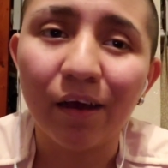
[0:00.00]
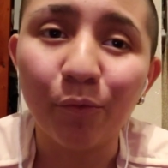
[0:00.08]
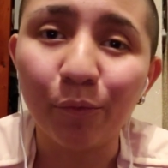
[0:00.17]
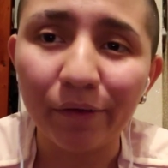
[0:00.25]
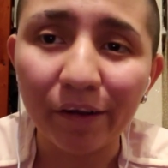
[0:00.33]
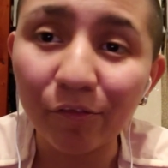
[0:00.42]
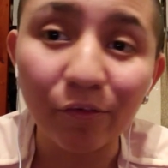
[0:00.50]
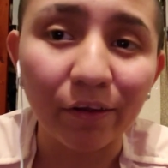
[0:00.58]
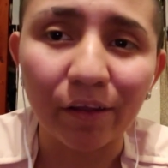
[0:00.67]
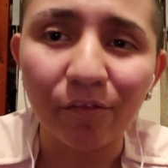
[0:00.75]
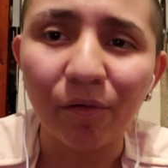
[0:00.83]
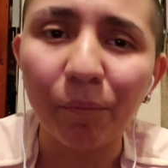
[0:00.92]
I will never
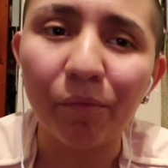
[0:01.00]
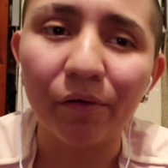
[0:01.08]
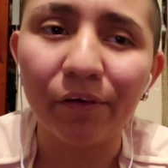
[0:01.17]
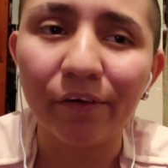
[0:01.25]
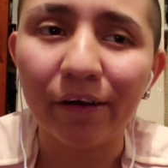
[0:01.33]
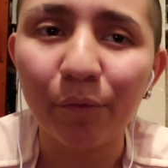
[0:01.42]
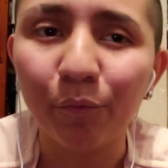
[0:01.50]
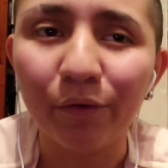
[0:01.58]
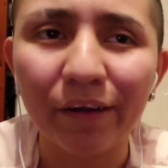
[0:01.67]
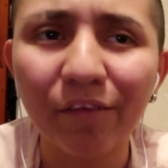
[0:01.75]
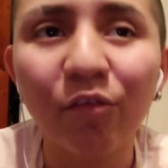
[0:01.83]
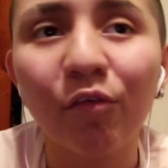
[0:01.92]
give up on her. I
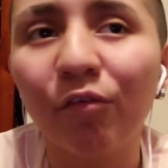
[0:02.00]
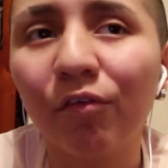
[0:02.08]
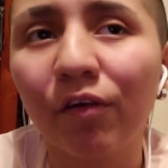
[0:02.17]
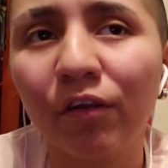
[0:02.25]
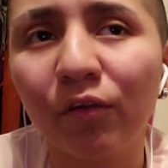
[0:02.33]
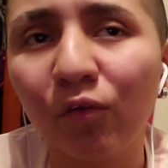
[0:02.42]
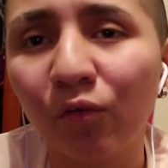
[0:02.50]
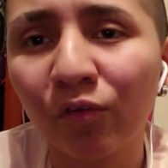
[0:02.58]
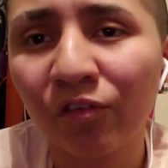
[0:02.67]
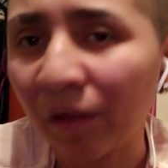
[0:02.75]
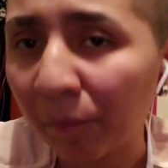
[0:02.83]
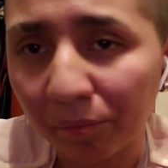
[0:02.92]
will never, you know,
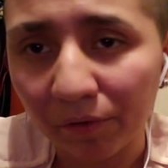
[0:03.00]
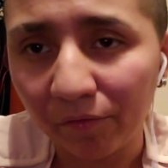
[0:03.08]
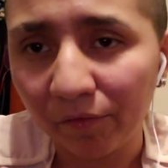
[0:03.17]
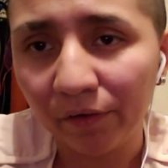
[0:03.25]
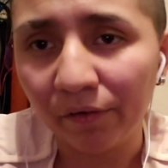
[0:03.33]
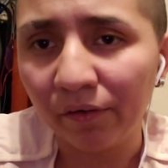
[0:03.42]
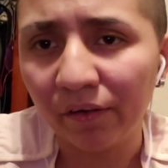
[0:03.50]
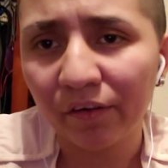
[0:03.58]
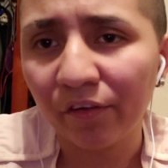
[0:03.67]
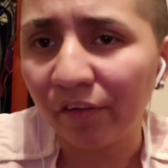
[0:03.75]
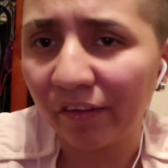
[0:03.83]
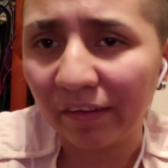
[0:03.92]
stop loving her.
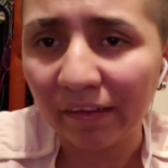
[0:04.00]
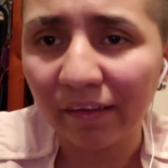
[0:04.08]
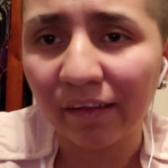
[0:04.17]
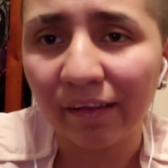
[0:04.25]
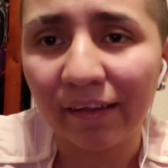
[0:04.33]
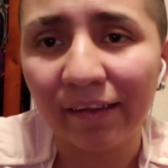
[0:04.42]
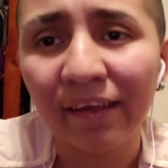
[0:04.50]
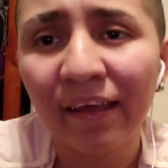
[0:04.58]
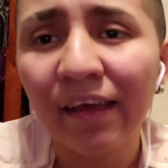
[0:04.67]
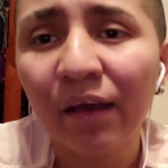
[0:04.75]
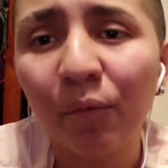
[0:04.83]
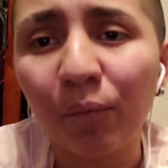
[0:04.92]
Because at the end of the day,
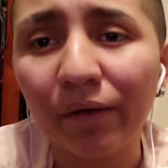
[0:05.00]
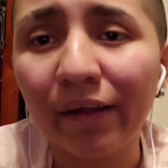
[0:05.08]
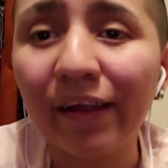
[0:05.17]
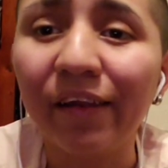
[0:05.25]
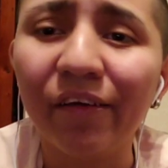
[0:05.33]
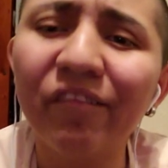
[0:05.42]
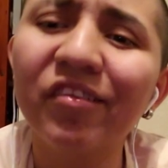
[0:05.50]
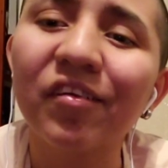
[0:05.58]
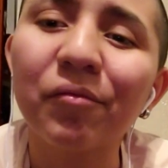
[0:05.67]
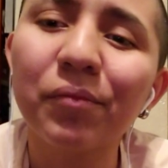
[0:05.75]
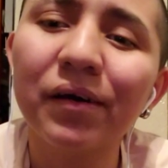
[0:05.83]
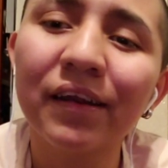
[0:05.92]
when I love
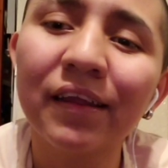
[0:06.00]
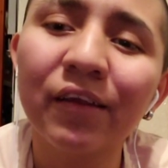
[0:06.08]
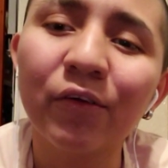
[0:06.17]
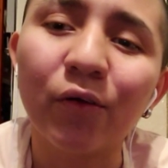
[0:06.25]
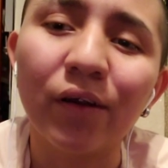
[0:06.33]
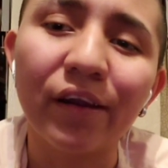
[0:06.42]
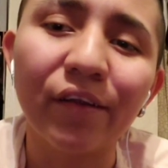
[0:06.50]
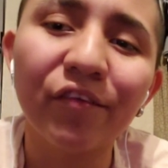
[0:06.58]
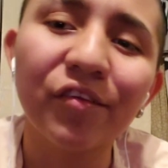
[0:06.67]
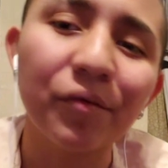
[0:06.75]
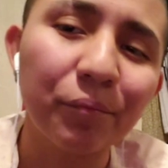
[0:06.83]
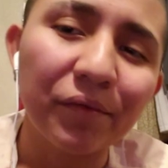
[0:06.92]
somebody or I
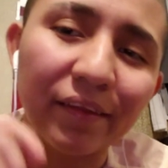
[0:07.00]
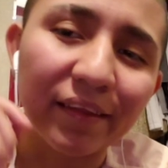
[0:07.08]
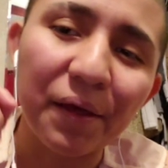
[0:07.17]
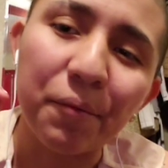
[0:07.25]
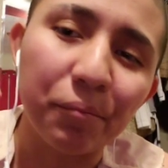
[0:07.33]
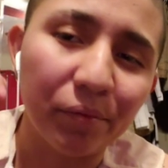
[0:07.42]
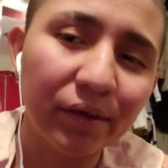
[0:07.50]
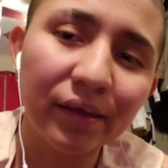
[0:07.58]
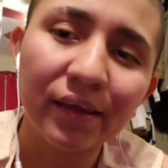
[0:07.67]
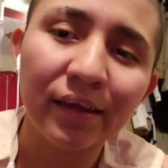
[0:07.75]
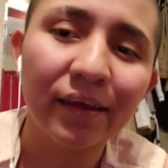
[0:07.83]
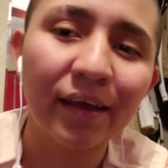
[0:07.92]
love something that
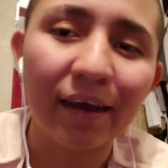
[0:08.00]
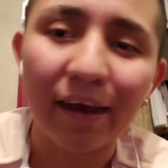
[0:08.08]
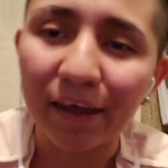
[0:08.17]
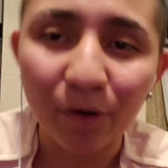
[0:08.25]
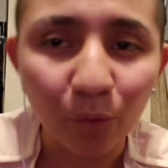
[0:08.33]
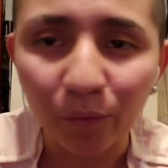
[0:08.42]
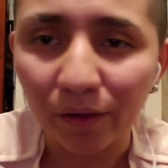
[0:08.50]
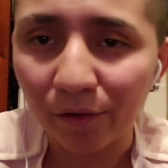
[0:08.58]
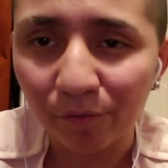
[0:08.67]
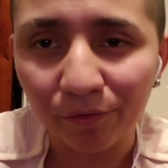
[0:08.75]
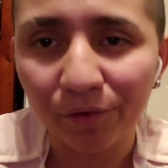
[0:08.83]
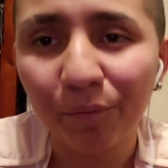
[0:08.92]
big, I don't
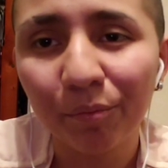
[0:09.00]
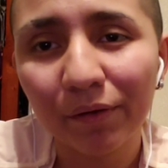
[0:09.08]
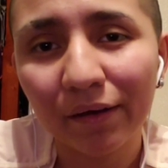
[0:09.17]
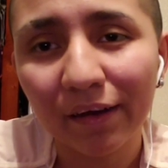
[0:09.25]
give up.